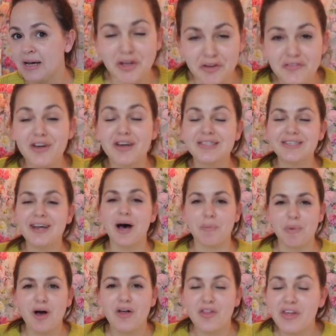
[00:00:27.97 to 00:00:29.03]
So first
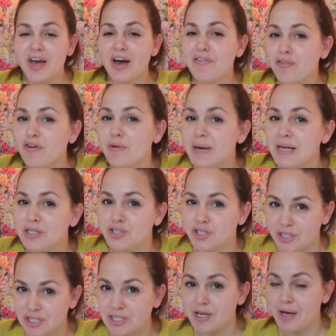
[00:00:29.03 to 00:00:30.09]
up, the
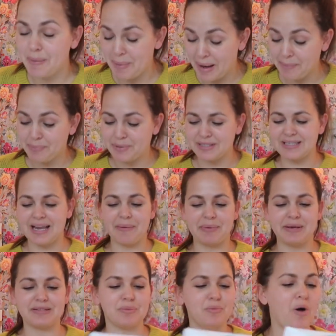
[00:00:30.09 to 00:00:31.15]
aforementioned Pampers
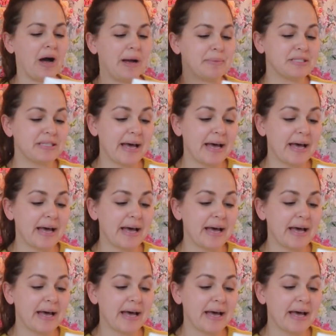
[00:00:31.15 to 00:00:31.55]
nappies and wipes.